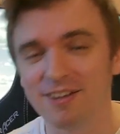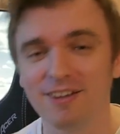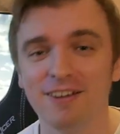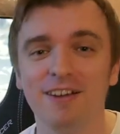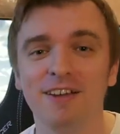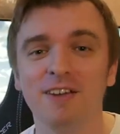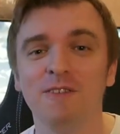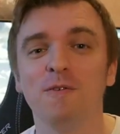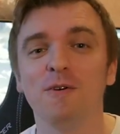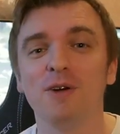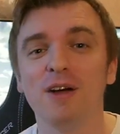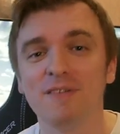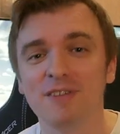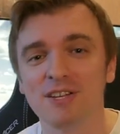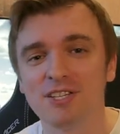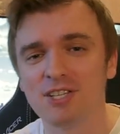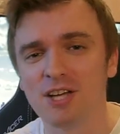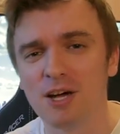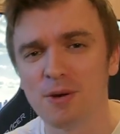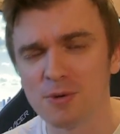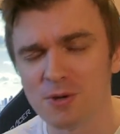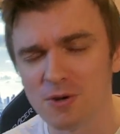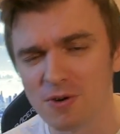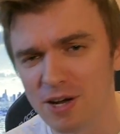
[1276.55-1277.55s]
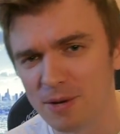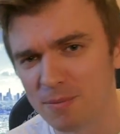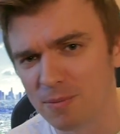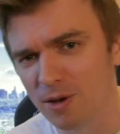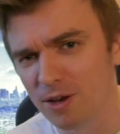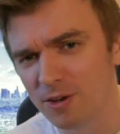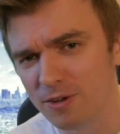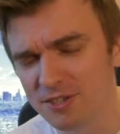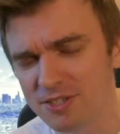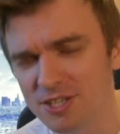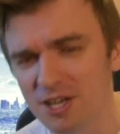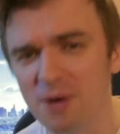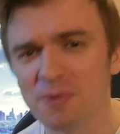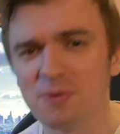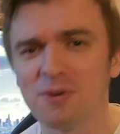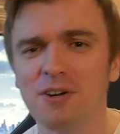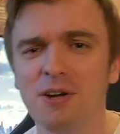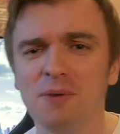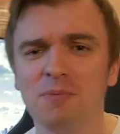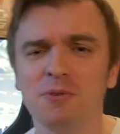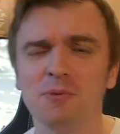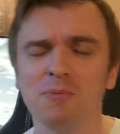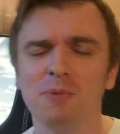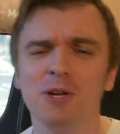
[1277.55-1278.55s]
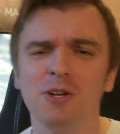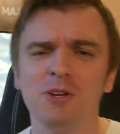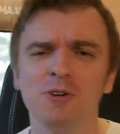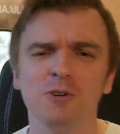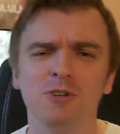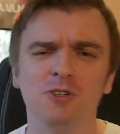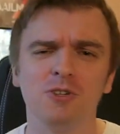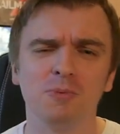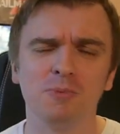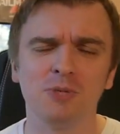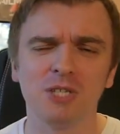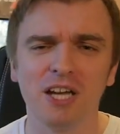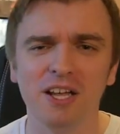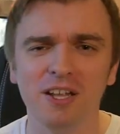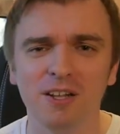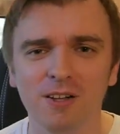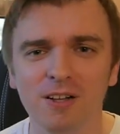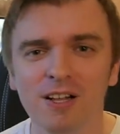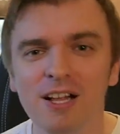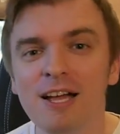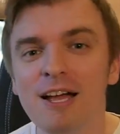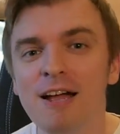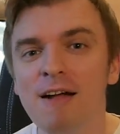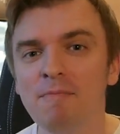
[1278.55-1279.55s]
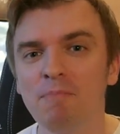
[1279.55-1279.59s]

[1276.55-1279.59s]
If you haven't subscribed, subscribe to my YouTube channel.